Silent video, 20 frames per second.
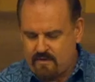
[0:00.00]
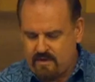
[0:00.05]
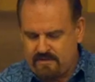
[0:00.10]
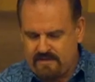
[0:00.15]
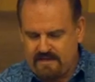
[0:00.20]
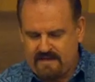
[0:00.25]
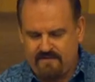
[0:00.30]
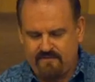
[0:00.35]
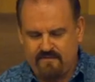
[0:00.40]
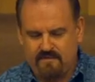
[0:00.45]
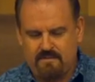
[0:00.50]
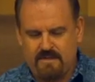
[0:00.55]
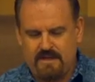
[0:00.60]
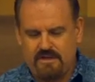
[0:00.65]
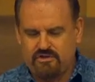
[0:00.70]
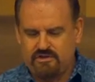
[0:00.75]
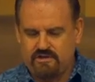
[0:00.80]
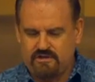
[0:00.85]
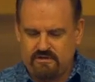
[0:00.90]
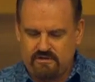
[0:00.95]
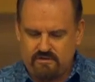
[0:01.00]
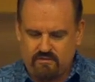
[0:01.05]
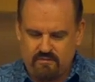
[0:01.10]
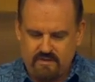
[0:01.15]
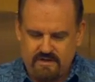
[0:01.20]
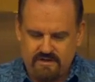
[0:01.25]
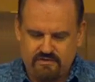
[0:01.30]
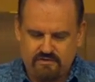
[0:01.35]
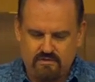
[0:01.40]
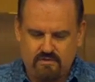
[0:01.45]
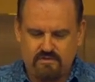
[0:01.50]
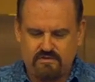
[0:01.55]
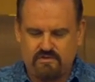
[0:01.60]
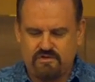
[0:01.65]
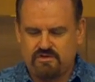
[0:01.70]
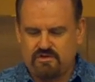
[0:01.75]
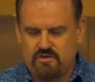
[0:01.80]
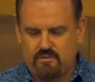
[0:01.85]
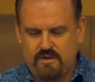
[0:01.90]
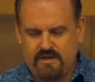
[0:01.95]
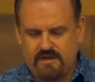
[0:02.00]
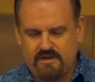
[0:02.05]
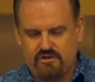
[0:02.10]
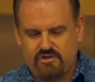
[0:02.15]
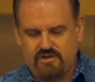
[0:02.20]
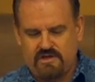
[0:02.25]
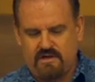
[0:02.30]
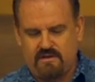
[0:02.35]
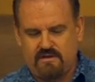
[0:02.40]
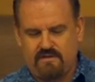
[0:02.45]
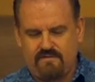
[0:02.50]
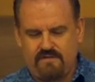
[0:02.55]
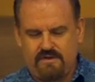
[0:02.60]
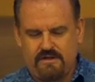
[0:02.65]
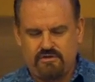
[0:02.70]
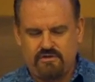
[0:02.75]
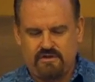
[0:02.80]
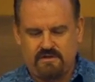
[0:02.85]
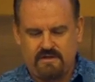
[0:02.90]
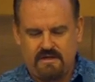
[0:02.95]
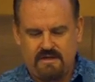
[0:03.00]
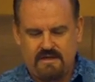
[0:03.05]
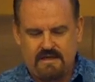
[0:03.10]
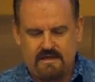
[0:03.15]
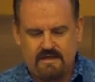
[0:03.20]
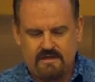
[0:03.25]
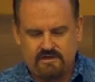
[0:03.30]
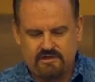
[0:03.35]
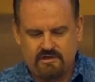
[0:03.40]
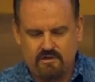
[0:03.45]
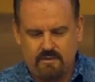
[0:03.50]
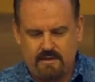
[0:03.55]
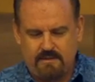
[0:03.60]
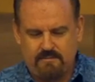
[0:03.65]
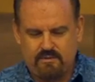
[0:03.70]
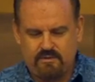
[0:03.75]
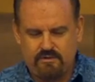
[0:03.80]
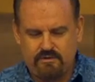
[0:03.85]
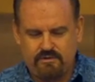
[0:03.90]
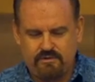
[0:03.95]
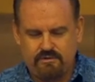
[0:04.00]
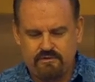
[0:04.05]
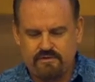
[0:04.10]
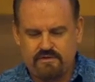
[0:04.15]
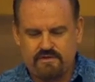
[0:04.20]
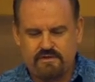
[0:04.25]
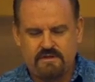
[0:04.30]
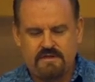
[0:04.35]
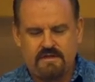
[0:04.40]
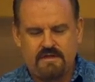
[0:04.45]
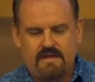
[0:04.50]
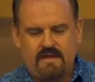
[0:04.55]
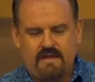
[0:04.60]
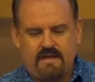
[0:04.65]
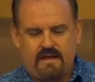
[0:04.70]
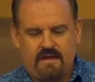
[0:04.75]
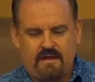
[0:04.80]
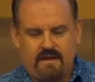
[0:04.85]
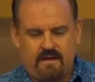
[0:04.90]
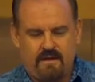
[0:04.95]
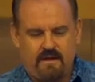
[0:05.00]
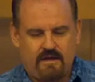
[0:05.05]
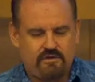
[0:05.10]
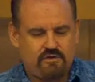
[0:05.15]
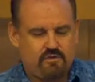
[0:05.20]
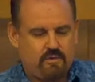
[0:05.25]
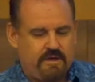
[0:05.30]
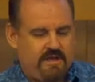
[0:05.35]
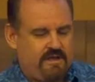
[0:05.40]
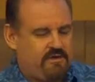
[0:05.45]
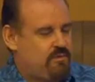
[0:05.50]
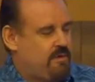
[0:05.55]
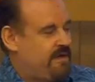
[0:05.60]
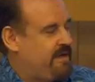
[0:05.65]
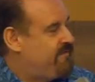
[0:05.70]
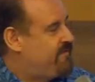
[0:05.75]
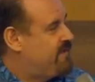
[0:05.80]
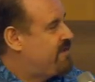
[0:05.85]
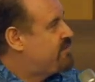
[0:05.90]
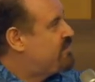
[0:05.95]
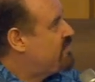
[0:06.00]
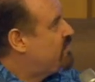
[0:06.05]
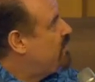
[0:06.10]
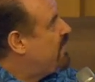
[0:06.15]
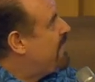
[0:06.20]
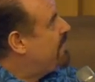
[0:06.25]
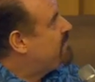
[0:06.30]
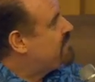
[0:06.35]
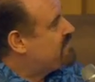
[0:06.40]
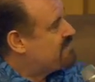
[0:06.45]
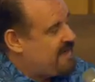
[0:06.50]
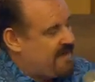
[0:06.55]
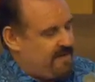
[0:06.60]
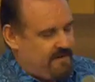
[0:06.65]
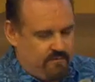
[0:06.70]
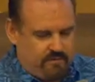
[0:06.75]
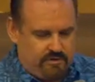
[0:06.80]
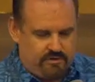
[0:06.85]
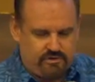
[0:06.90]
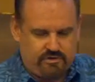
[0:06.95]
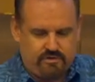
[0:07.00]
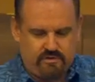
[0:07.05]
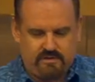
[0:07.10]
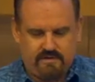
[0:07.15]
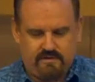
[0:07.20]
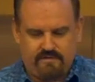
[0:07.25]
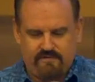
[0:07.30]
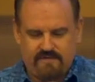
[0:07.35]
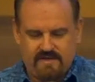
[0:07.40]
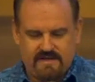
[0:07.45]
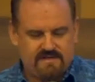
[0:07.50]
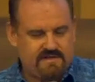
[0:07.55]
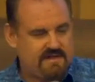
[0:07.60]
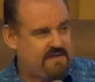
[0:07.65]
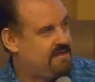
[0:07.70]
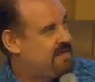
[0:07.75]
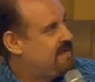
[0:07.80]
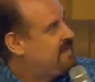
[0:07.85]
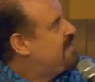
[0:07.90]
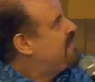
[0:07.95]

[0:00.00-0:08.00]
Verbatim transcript: all the information and the resources so we can share the vision. So we produced uh, a 2020 Vision website, which you can visit.